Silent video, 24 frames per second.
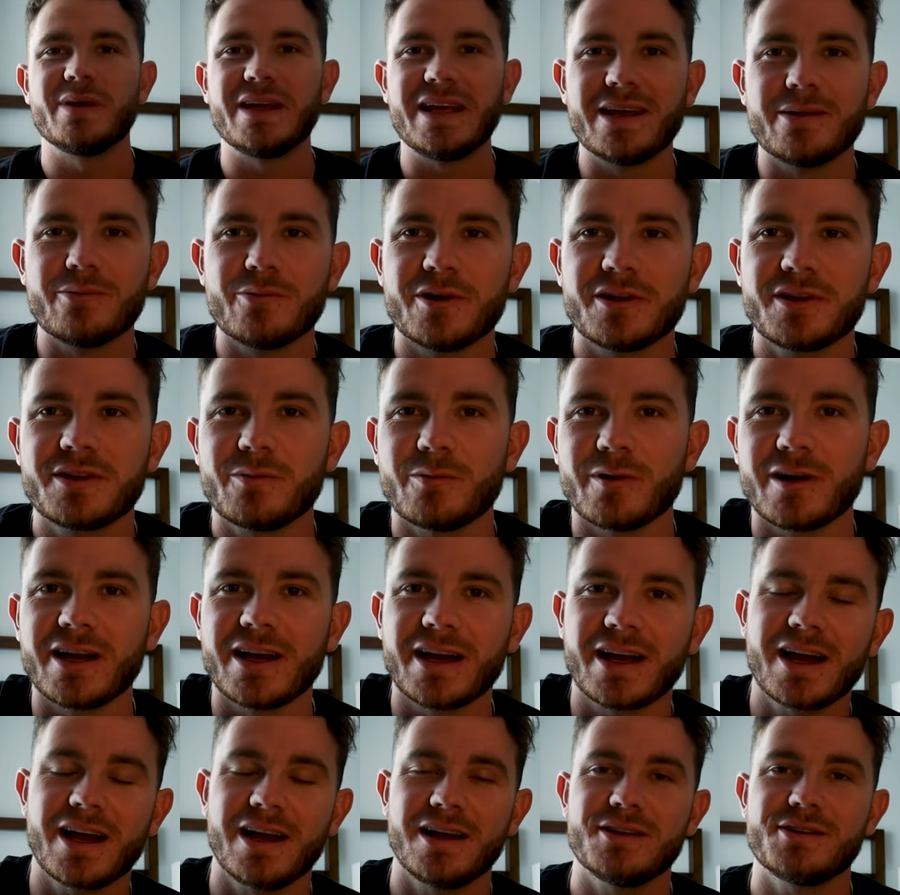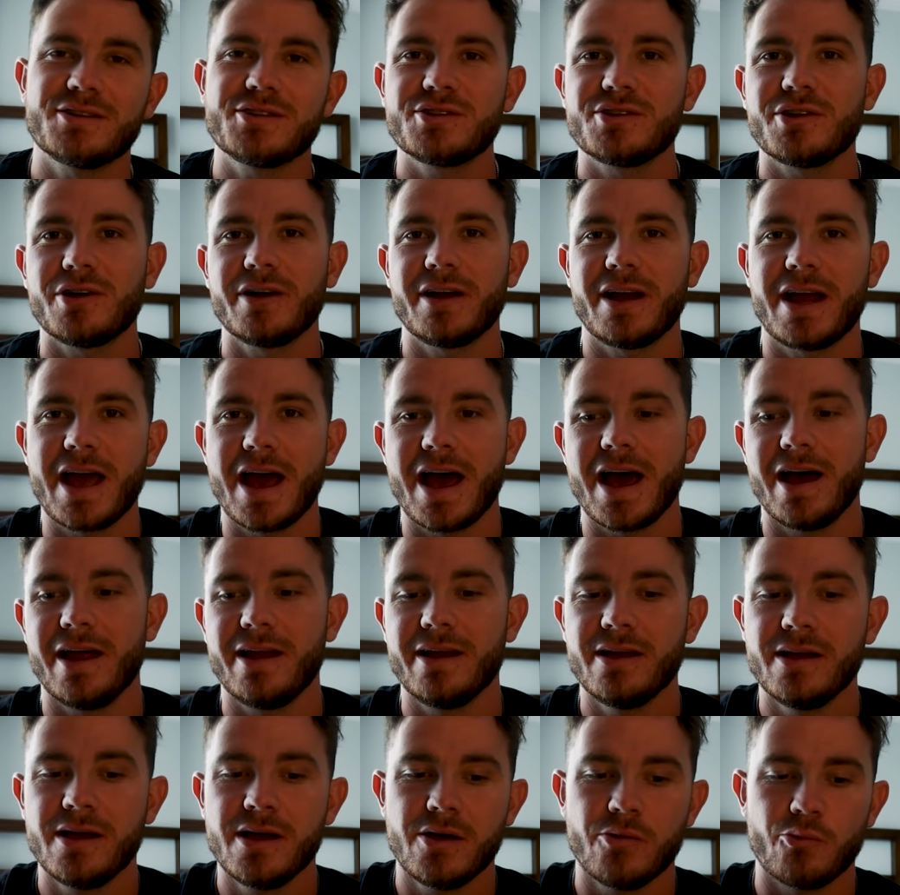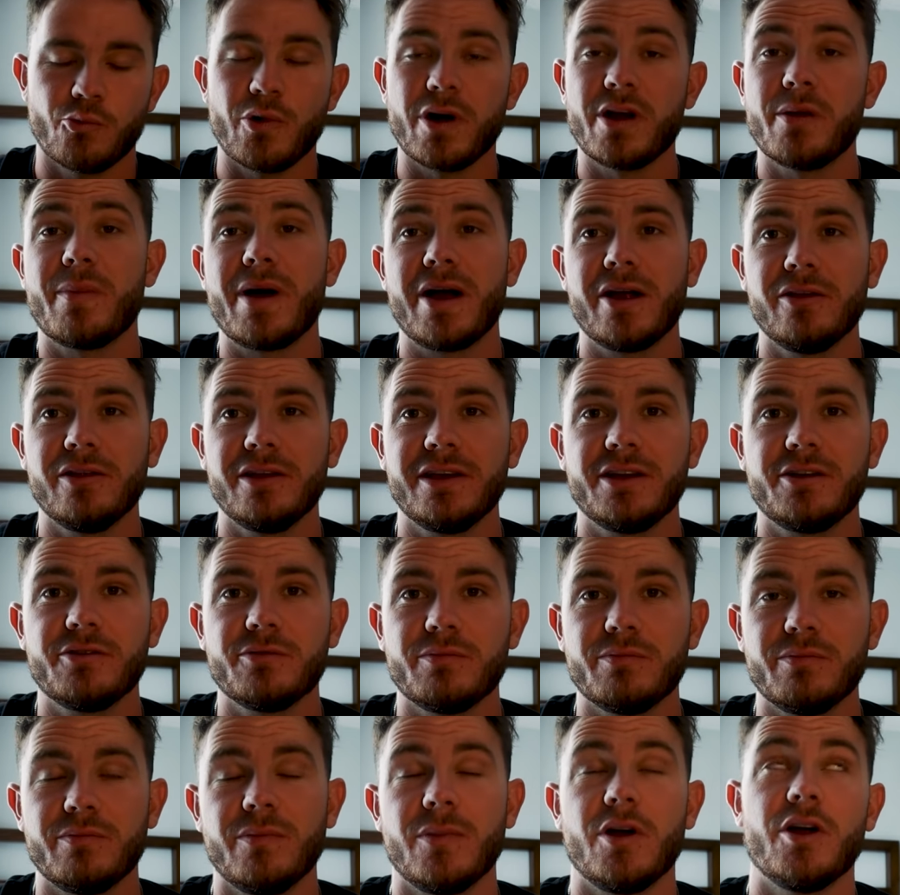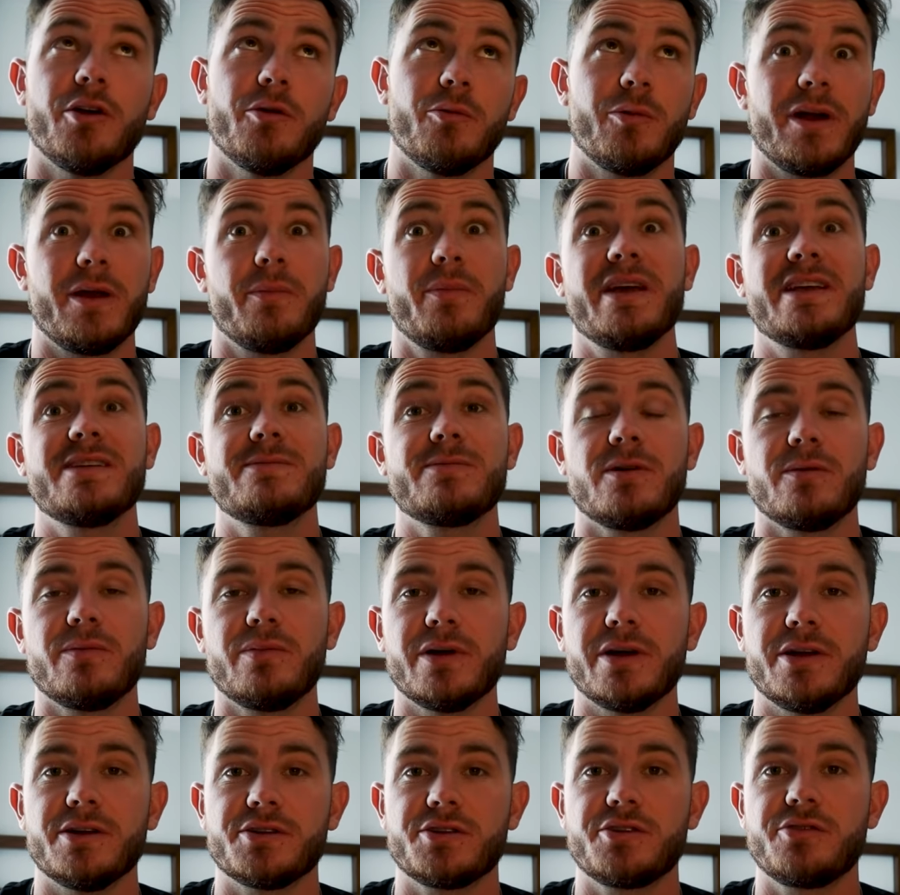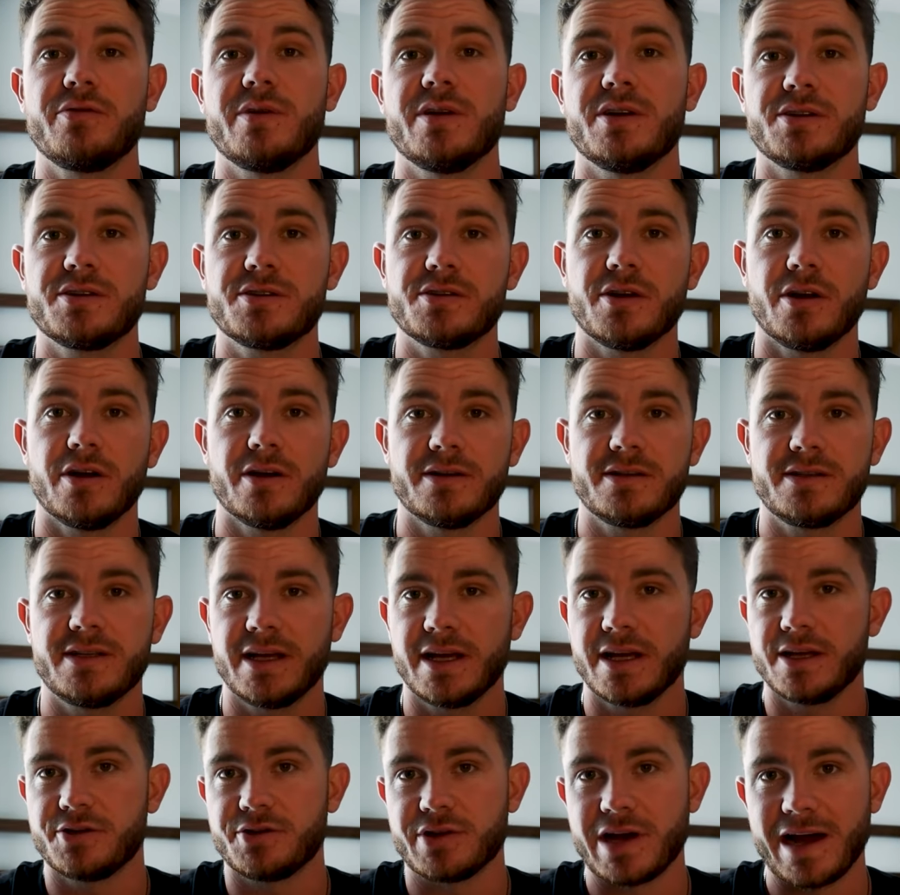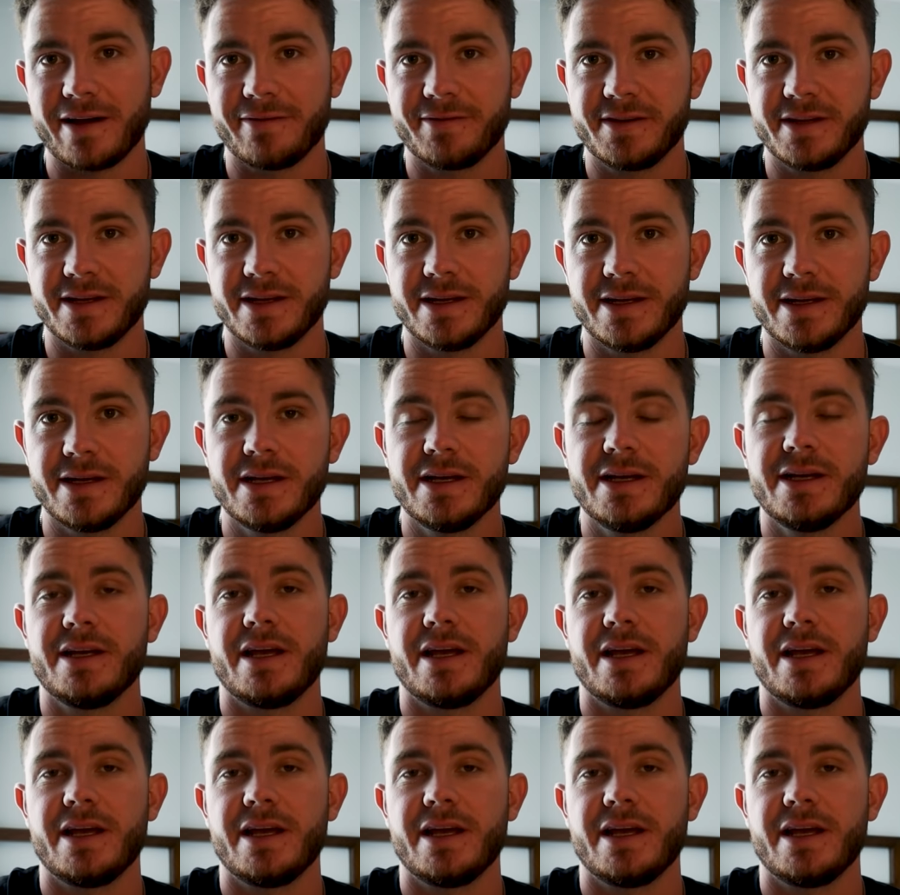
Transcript: begin with, we're gonna kind of start at when a minor league or when a baseball player's career starts, they get drafted,